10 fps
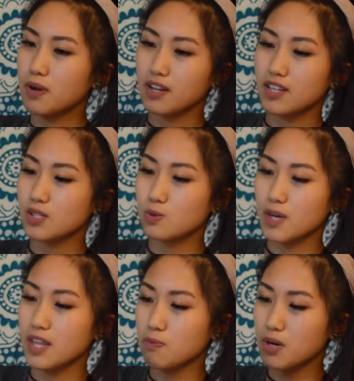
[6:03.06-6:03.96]
pair this
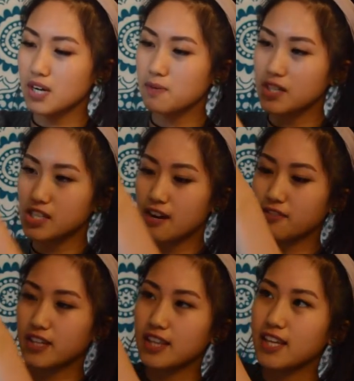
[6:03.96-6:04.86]
with pretty much
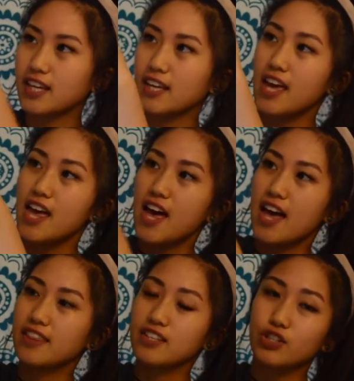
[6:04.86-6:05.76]
everything,
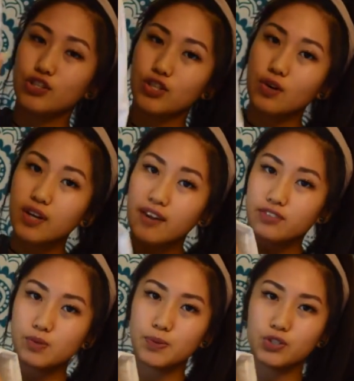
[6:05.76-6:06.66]
and these are so
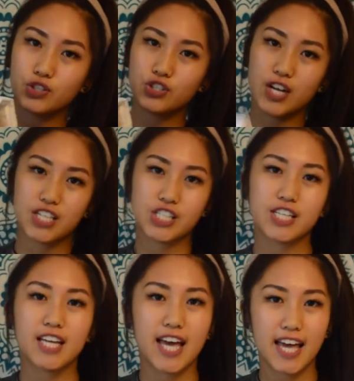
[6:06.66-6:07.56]
comfortable and
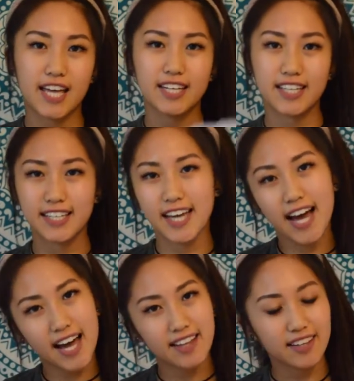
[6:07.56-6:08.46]
stretchy, and
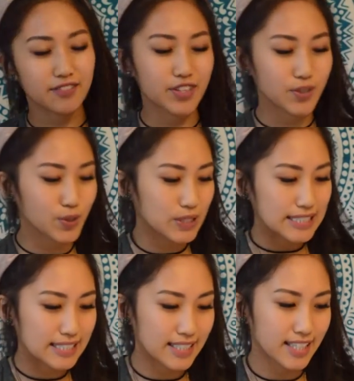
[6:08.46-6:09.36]
yeah, I love
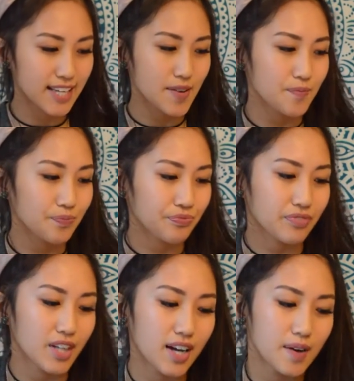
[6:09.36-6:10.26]
those.
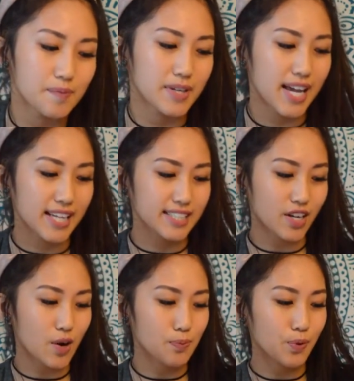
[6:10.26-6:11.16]

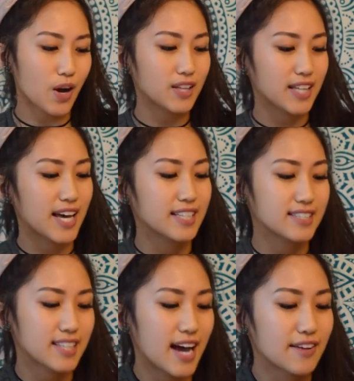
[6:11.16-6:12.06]
Next are
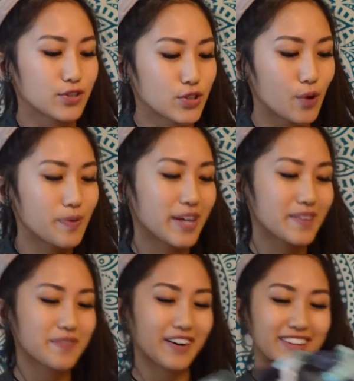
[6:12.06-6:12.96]
bralettes. I have so
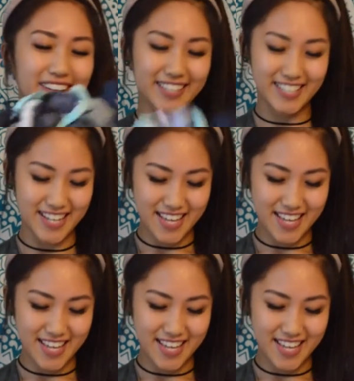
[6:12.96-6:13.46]
many bralettes